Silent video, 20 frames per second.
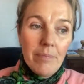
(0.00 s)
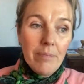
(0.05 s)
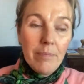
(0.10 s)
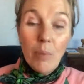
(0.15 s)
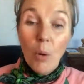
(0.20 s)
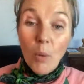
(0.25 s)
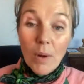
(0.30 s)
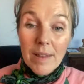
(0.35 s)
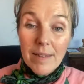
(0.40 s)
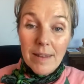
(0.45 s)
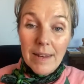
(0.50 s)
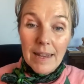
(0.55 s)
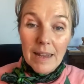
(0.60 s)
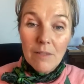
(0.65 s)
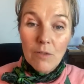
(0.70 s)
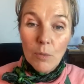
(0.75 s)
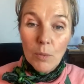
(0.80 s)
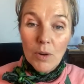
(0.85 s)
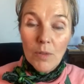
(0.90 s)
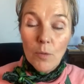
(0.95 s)
poisoning,
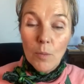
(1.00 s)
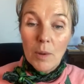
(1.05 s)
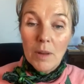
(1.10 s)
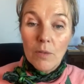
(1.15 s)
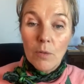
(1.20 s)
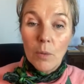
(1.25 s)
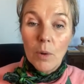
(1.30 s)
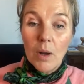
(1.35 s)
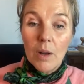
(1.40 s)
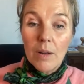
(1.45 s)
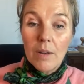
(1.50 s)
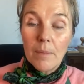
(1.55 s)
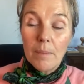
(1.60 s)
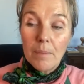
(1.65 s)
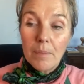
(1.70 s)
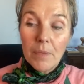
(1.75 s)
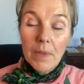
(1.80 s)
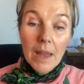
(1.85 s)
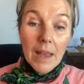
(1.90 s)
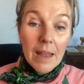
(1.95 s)
for want of a better word,
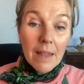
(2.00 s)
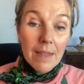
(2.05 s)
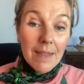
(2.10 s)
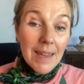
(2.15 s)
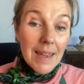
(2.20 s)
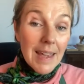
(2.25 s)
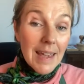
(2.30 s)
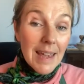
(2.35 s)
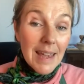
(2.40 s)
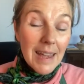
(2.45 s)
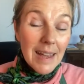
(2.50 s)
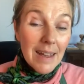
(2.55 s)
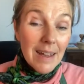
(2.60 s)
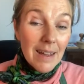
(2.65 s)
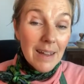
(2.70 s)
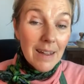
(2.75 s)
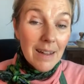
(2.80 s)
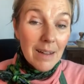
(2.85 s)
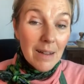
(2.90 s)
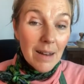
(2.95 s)
the
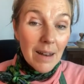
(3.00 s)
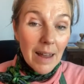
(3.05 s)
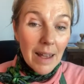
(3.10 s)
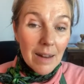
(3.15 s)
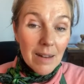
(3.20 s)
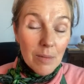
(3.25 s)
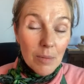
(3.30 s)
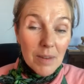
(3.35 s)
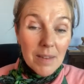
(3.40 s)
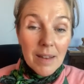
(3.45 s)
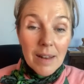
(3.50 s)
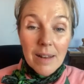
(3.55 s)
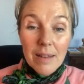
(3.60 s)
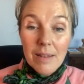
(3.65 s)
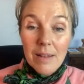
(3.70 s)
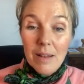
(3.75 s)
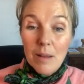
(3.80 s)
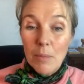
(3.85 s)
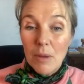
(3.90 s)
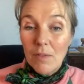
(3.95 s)
lactobacillus
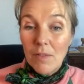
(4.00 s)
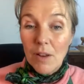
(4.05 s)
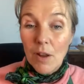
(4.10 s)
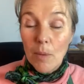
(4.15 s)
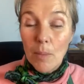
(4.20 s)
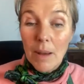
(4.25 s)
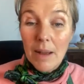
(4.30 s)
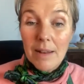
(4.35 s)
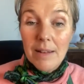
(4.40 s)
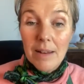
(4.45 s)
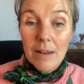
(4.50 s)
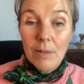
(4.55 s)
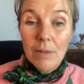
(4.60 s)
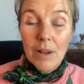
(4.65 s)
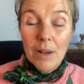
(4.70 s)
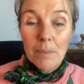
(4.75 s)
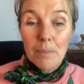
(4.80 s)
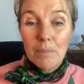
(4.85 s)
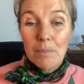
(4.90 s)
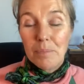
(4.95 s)
and the
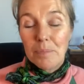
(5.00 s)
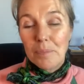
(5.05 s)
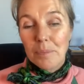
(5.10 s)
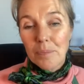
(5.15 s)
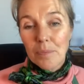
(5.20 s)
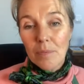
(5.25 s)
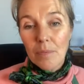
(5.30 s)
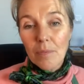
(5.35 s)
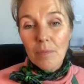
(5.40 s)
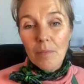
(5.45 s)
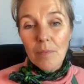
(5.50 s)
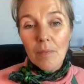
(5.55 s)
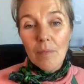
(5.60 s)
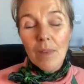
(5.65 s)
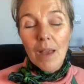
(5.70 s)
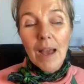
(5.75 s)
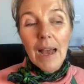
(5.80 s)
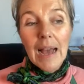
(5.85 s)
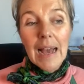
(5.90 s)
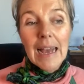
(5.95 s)
bifidobacterium.
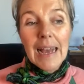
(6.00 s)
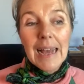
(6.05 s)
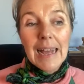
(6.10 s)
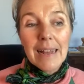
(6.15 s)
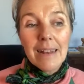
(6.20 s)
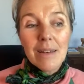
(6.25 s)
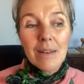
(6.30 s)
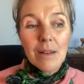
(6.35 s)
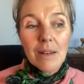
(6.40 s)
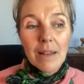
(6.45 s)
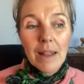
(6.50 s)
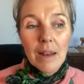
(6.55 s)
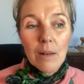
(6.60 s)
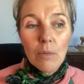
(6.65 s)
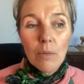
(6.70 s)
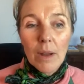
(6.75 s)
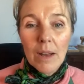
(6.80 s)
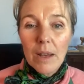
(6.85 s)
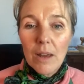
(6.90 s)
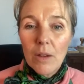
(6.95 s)
And then
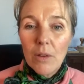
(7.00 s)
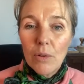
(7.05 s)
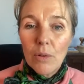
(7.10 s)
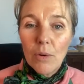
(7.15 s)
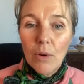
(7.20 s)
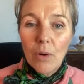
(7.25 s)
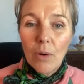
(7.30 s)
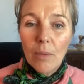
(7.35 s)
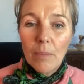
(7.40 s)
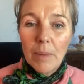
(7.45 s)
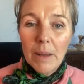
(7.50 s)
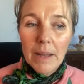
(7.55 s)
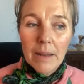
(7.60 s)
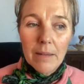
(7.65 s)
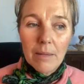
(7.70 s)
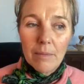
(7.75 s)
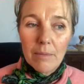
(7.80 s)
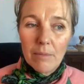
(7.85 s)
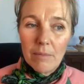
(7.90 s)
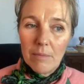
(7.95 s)
when you're a bit,
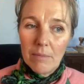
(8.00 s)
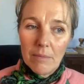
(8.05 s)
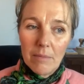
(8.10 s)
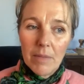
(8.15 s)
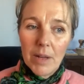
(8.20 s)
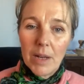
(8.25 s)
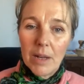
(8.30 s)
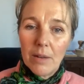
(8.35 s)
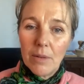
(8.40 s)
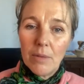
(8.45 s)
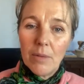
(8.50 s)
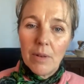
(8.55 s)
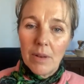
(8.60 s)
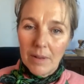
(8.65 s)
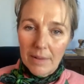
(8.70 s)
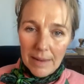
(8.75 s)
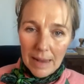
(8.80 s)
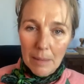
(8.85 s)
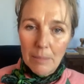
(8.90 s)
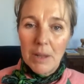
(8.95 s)

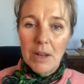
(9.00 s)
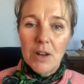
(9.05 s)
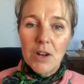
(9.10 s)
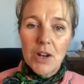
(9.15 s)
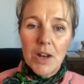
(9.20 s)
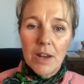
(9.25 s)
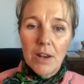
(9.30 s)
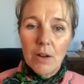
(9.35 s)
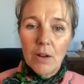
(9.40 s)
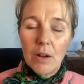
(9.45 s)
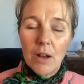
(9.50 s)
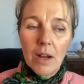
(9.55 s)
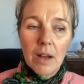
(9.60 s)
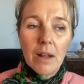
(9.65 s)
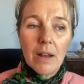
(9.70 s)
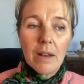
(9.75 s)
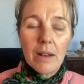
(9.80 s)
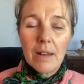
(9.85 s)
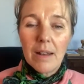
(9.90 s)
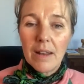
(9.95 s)
damaged in your gut,
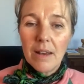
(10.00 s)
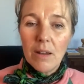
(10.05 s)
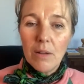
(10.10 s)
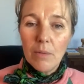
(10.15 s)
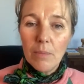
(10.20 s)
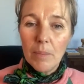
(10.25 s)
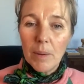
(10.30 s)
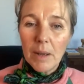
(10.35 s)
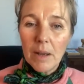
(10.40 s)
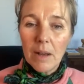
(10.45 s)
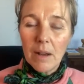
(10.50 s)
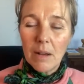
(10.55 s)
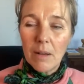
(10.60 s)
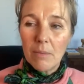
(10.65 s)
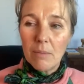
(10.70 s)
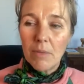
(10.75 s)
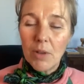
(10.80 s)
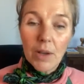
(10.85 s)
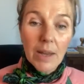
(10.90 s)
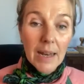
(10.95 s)
then you
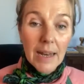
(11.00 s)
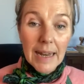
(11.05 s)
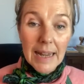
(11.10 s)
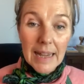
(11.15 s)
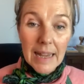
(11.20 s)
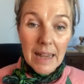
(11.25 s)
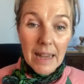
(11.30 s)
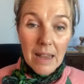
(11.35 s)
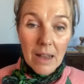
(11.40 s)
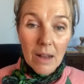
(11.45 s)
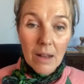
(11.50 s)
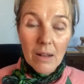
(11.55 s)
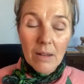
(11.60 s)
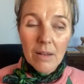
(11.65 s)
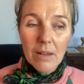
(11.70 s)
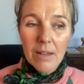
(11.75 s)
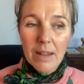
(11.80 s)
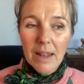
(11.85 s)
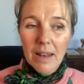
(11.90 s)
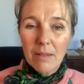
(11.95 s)
get leaky
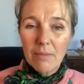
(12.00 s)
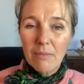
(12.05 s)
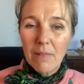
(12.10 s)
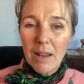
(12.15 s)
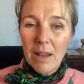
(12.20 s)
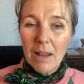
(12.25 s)
gut, then